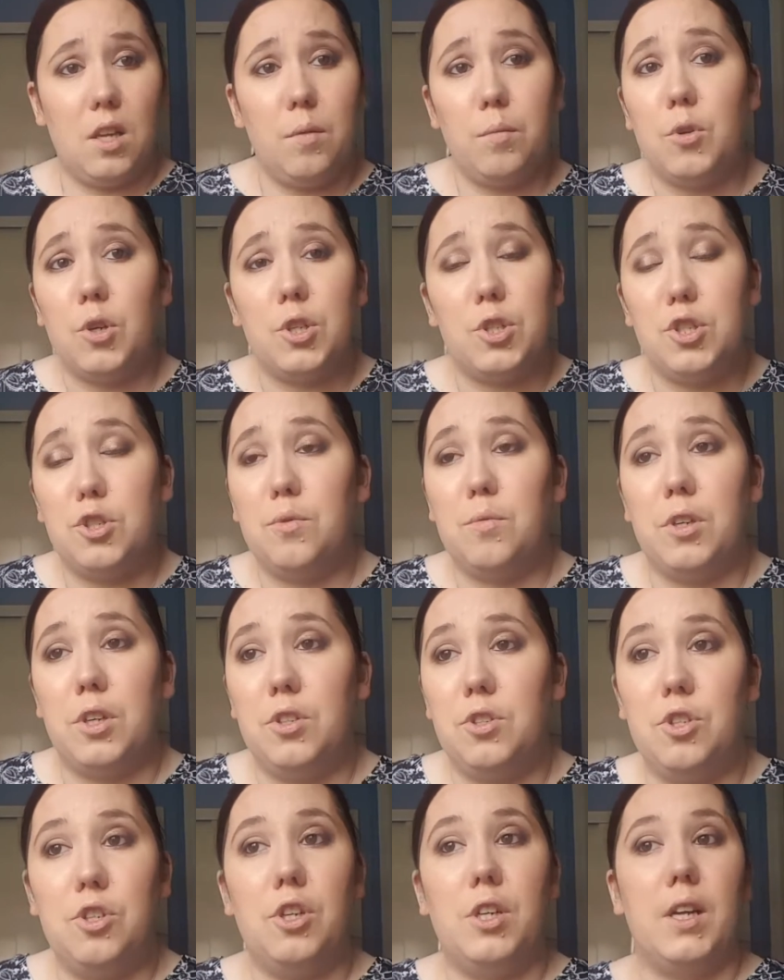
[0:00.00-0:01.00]
all I'm going to do with
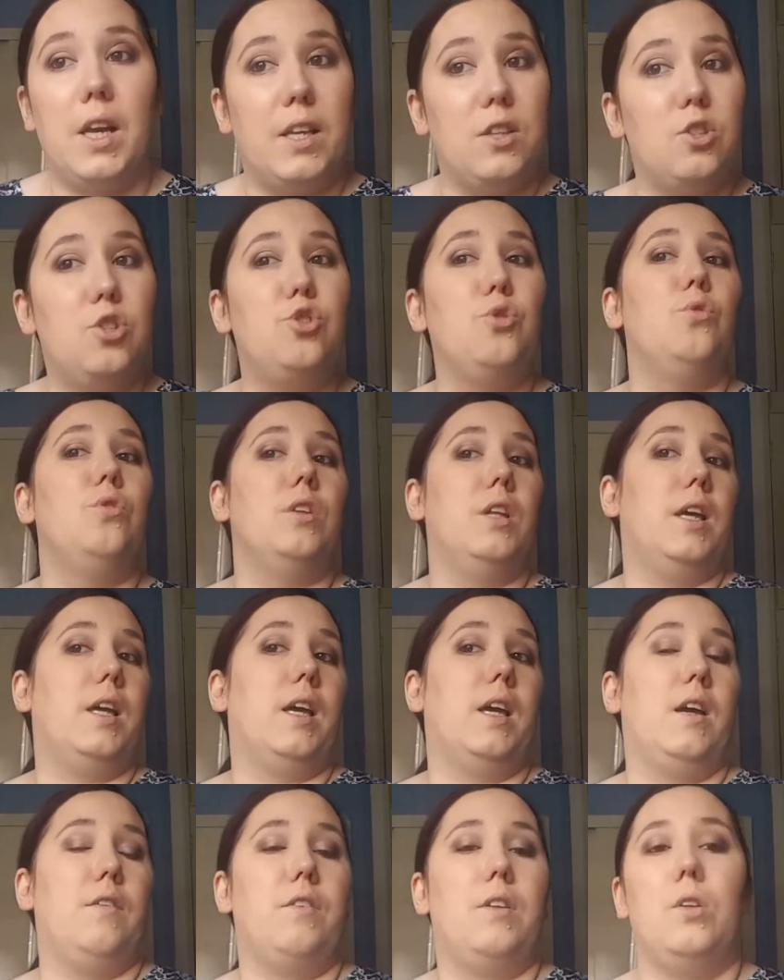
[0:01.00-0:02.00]
contouring. I don't like
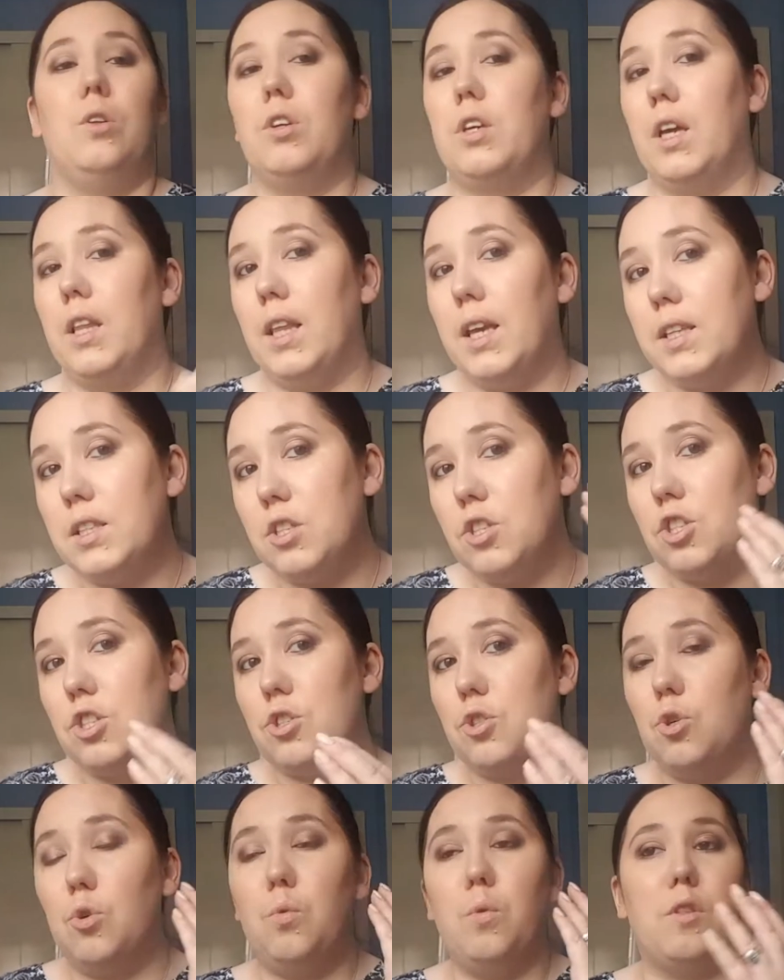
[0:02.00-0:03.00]
a heavy look. I like to
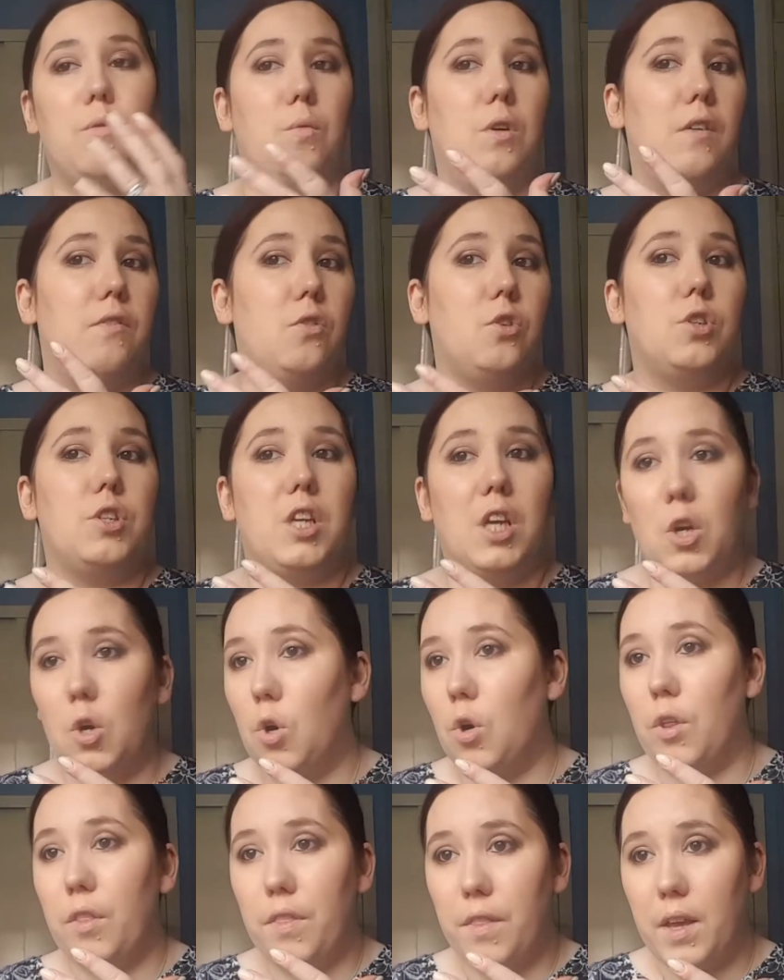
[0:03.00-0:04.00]
just go with what I've already
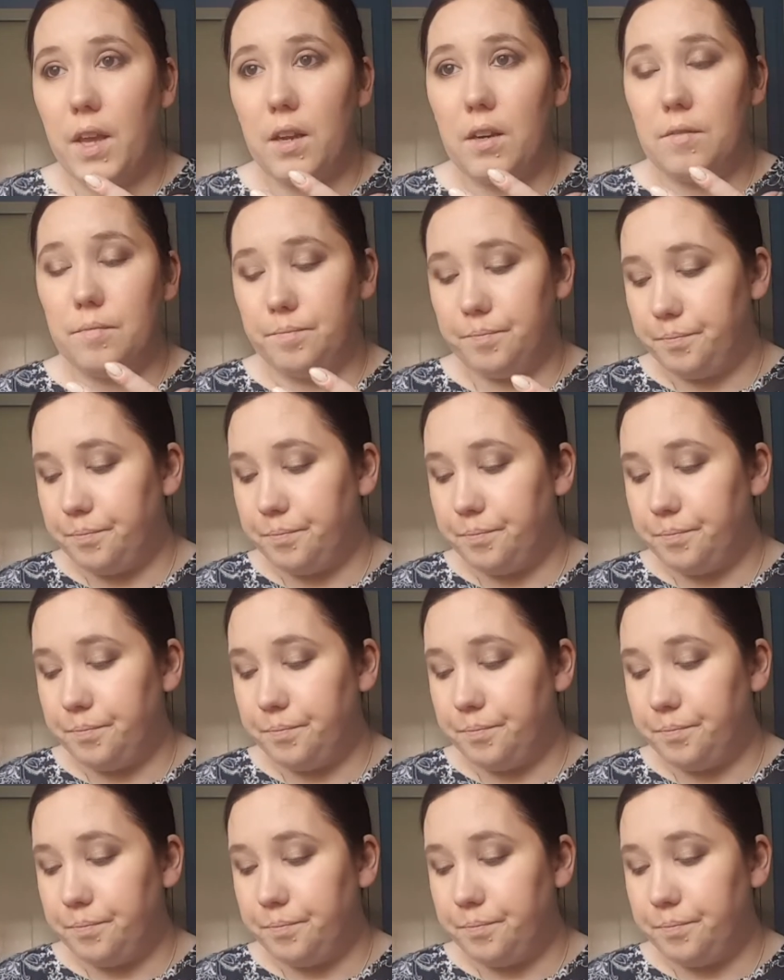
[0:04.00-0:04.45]
got there.